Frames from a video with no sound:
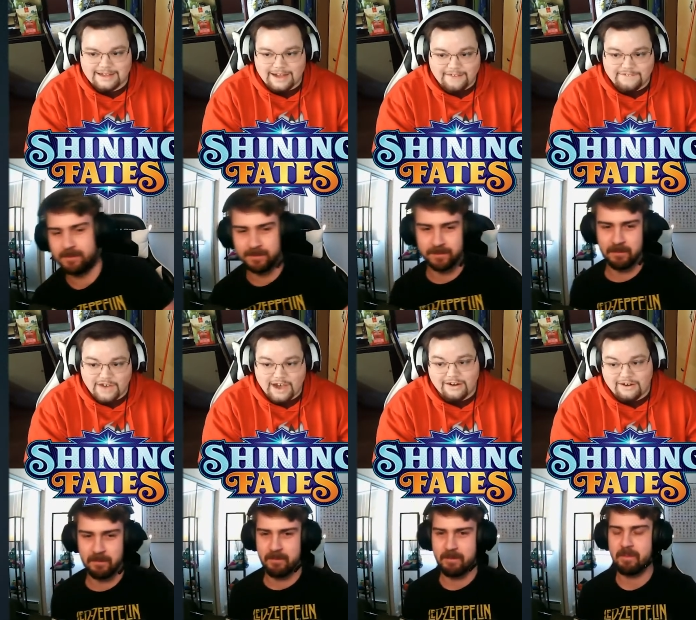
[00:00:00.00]
Speaker 1: a
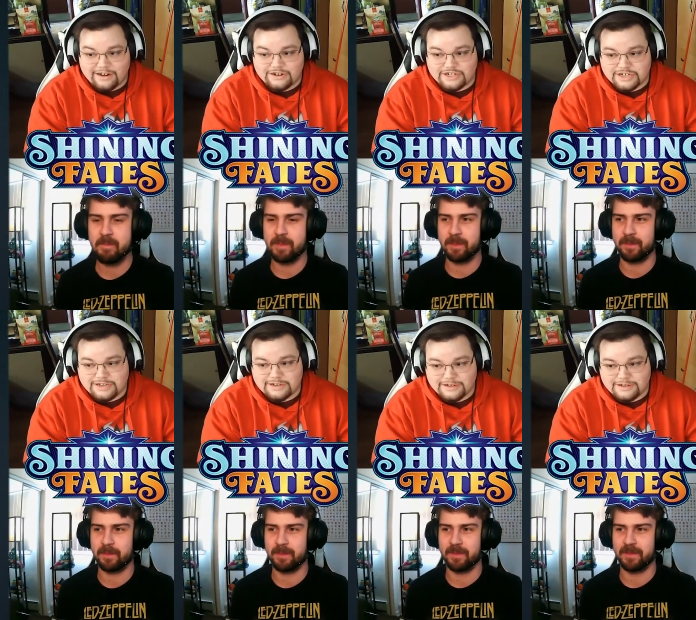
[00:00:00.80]
fire energy.
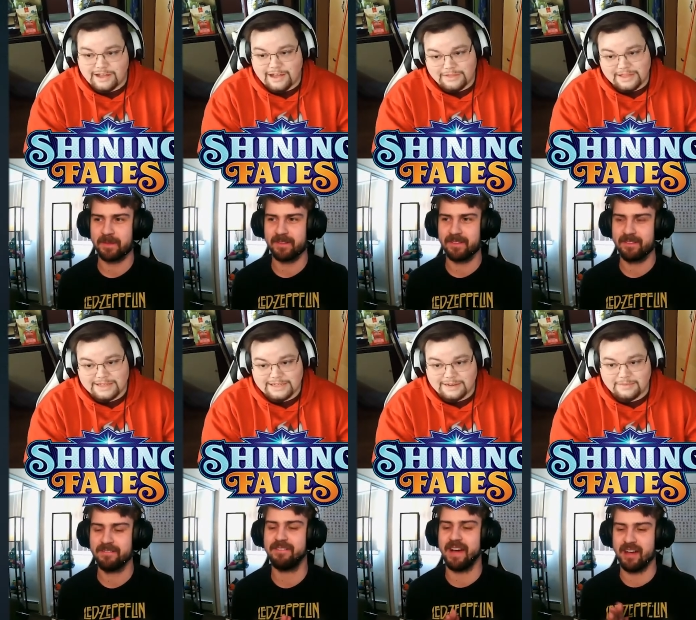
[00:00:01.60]
I don't think
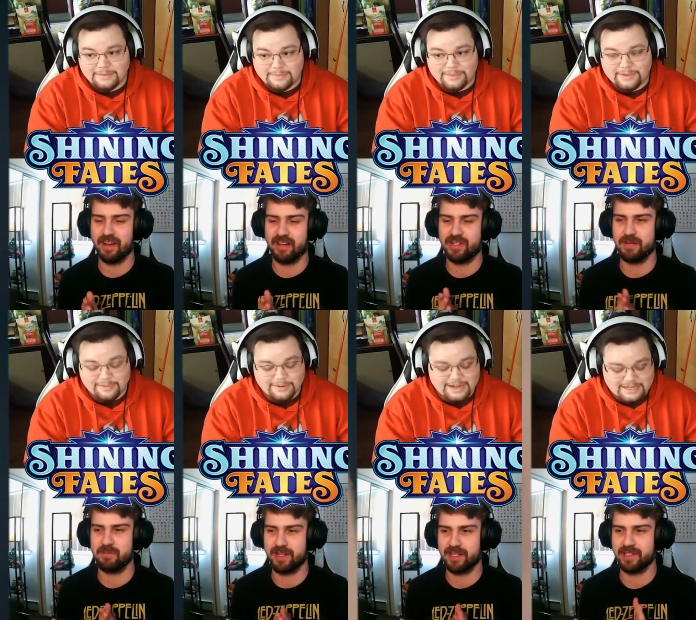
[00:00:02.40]
it's going to Fire energy
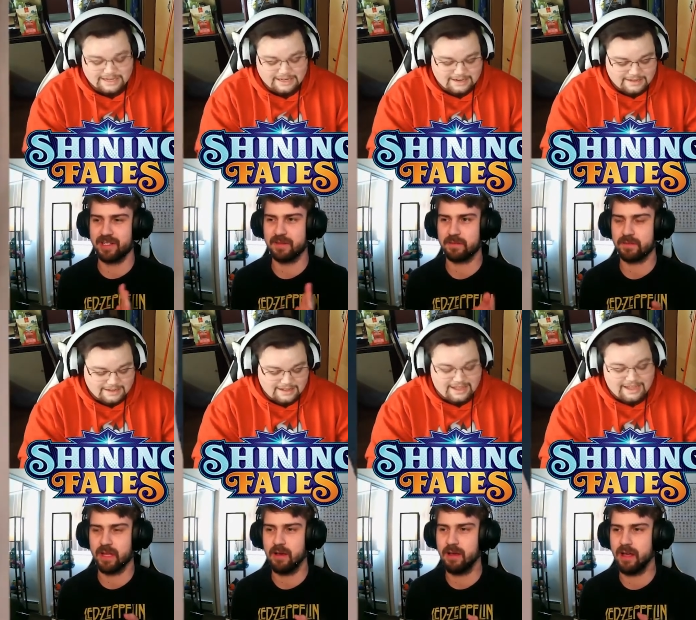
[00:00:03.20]
prediction.
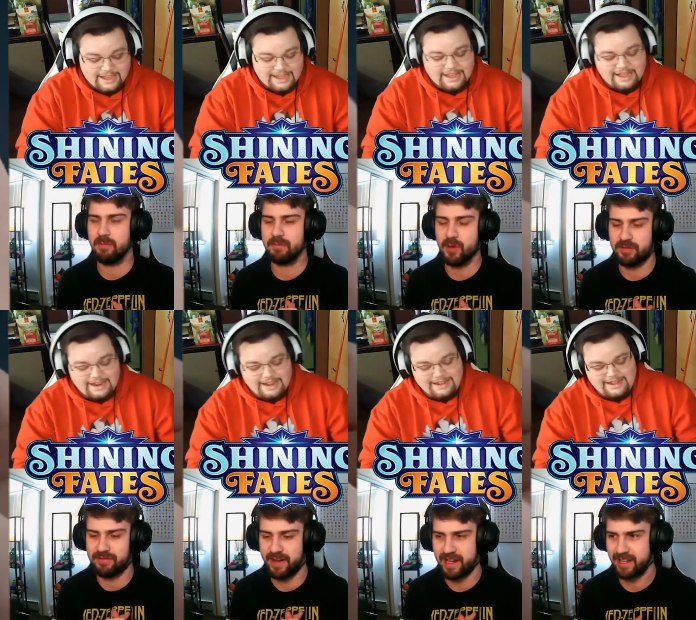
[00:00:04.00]
Speaker 2: It, you want
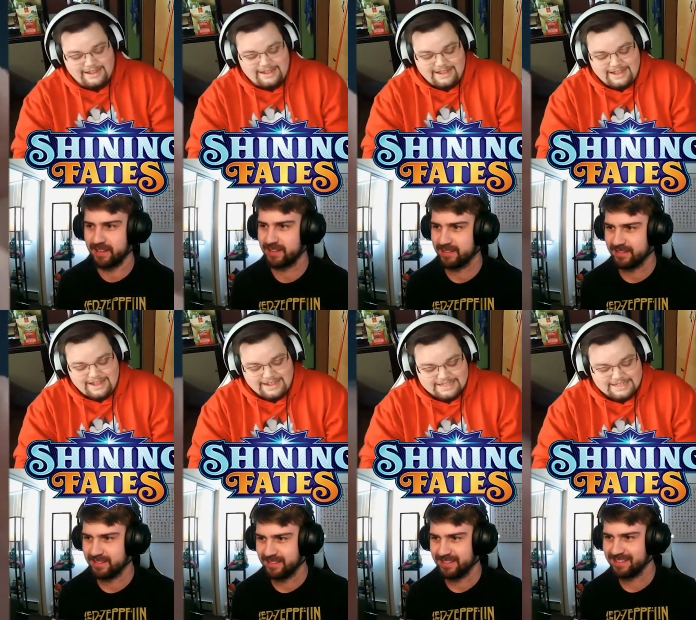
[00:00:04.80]
fighting.
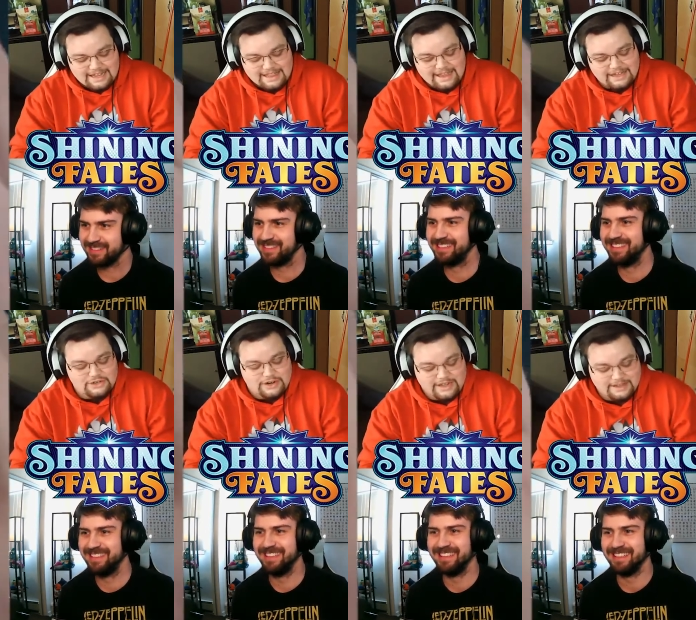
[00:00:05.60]
It's electric.